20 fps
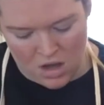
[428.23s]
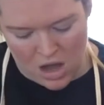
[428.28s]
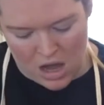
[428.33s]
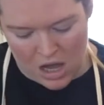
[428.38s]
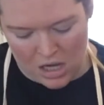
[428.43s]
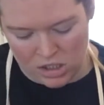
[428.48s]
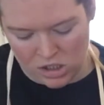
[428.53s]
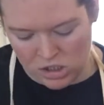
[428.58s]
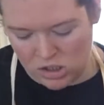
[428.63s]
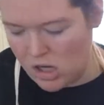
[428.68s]

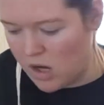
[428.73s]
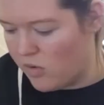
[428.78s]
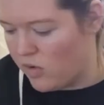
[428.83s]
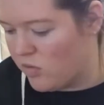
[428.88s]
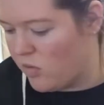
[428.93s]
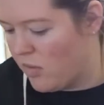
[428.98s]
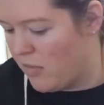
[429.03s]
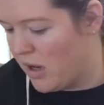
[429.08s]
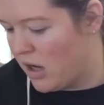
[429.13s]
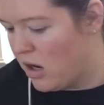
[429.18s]
I just go
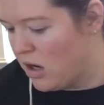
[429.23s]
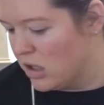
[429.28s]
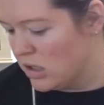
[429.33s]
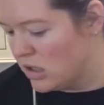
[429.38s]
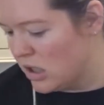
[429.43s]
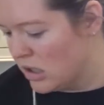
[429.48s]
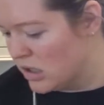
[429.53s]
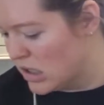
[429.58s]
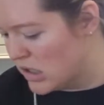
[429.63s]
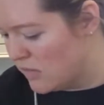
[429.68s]
with what my heart
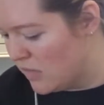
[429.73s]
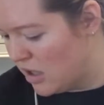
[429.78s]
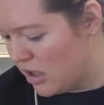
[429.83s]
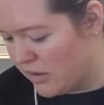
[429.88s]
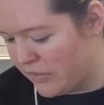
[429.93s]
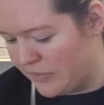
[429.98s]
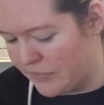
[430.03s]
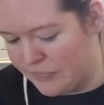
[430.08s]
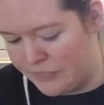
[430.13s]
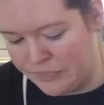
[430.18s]
tells
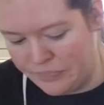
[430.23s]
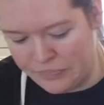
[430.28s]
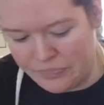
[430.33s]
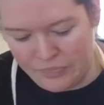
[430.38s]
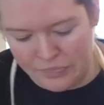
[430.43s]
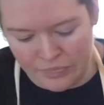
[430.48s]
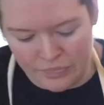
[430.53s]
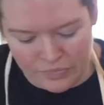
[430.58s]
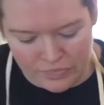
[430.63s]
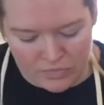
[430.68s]
me.
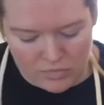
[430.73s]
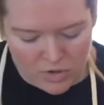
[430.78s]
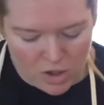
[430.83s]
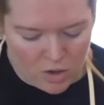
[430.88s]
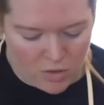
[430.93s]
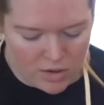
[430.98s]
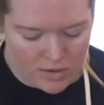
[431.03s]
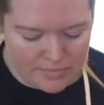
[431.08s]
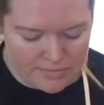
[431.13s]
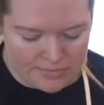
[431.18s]
You
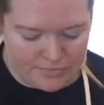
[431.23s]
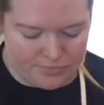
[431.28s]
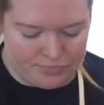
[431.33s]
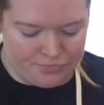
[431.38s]
know what?